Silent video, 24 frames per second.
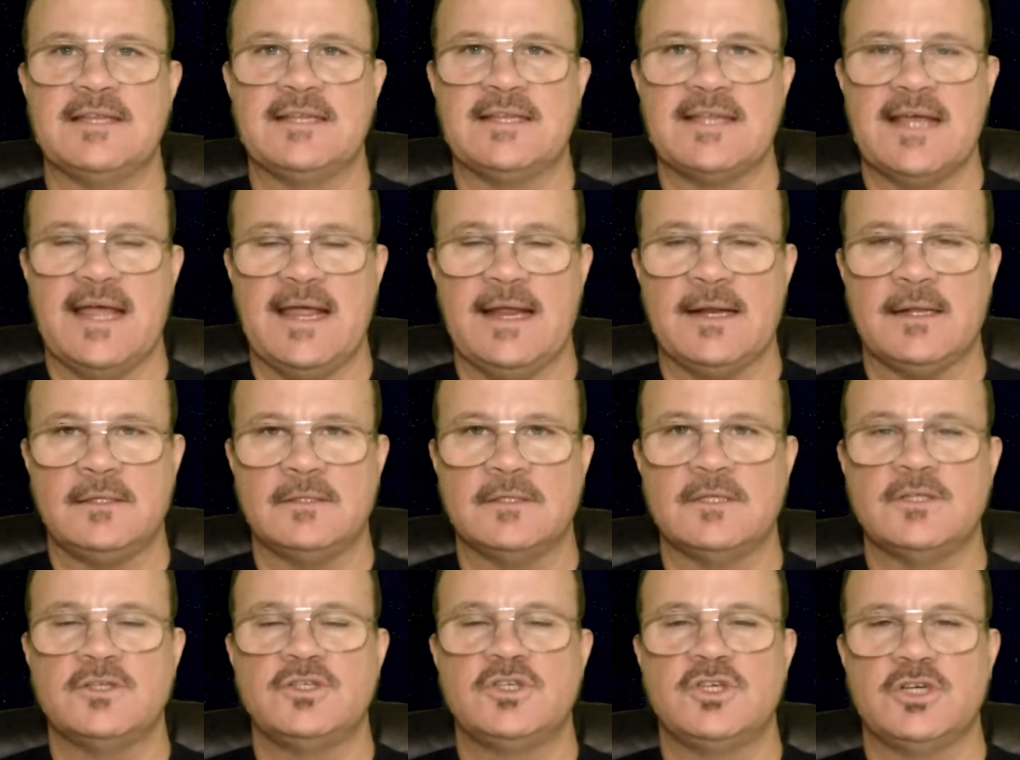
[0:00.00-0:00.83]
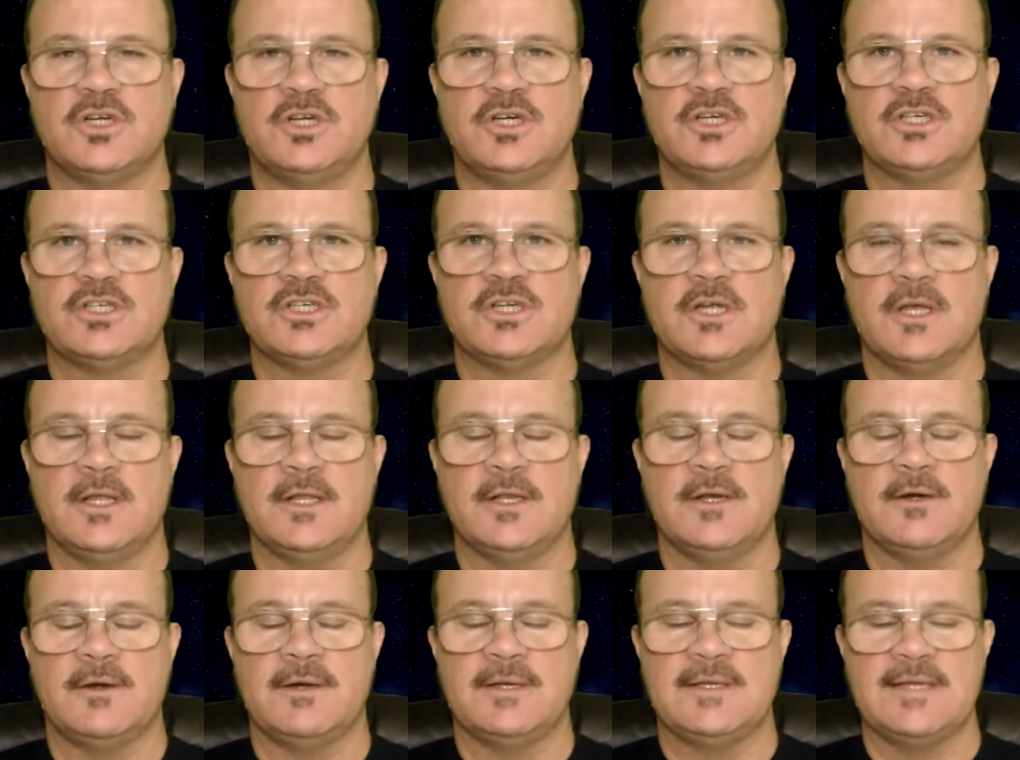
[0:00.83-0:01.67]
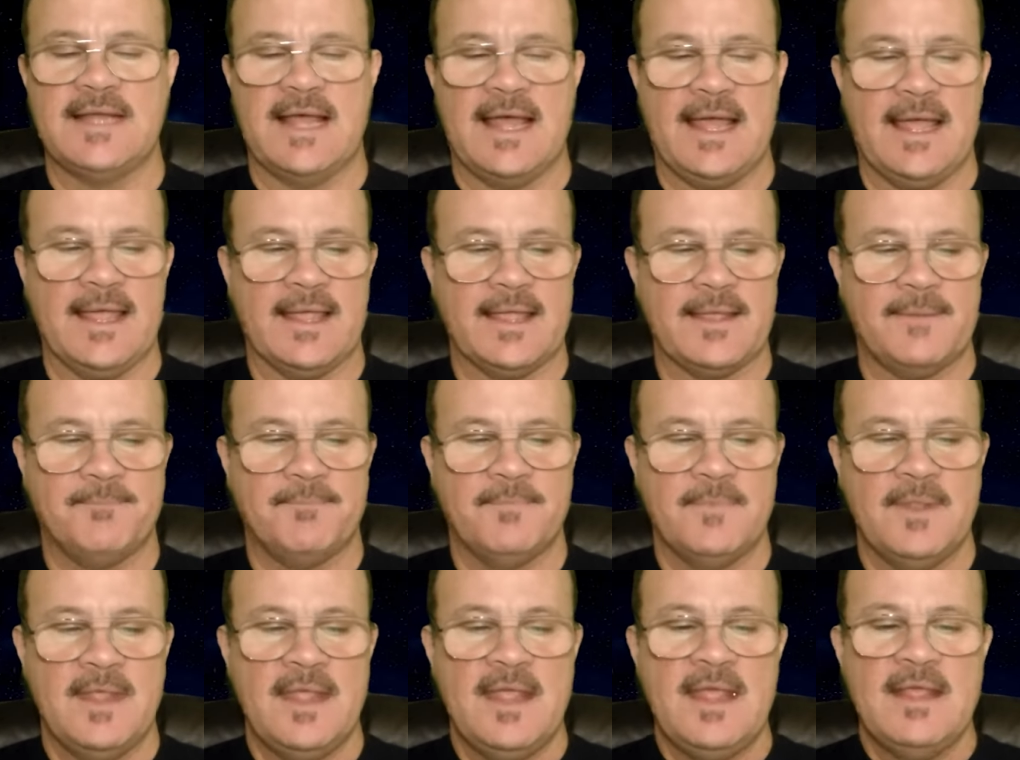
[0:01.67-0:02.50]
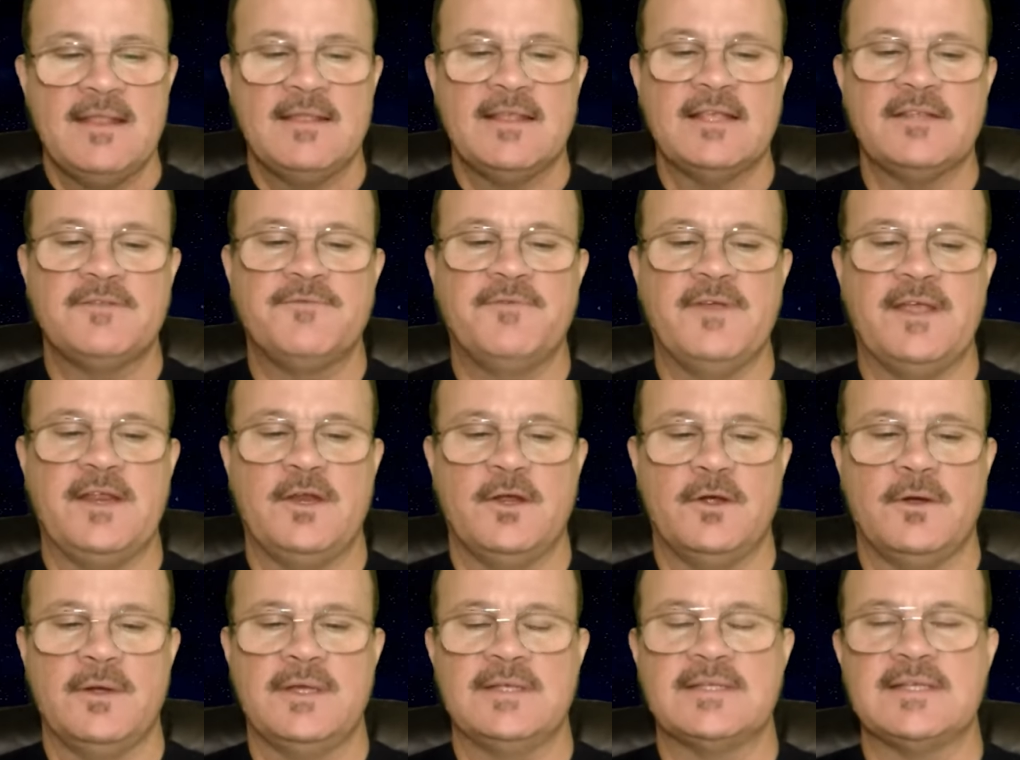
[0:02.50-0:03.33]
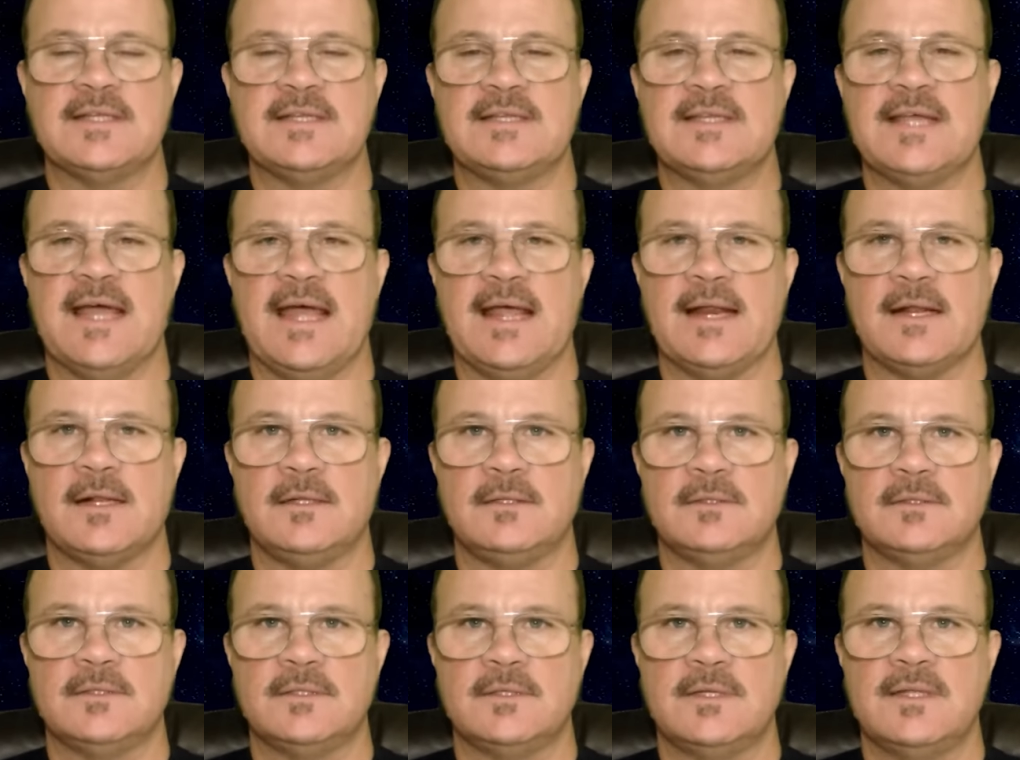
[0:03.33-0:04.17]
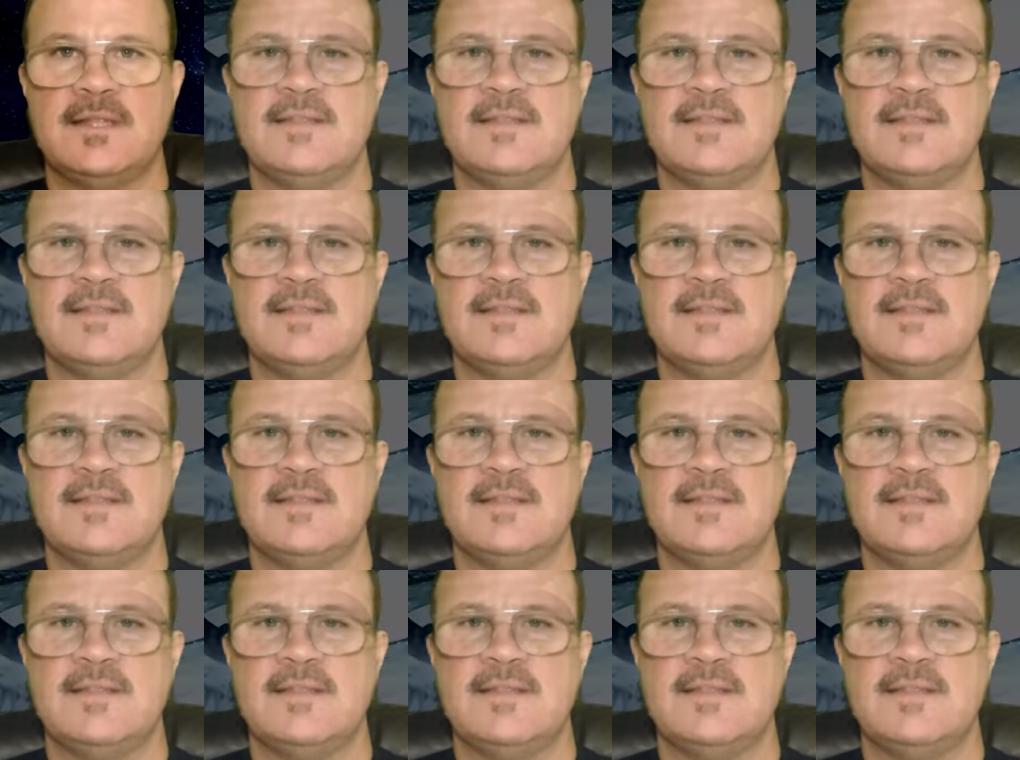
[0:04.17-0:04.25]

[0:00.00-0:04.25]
entitled Church Under Attack. This video is entitled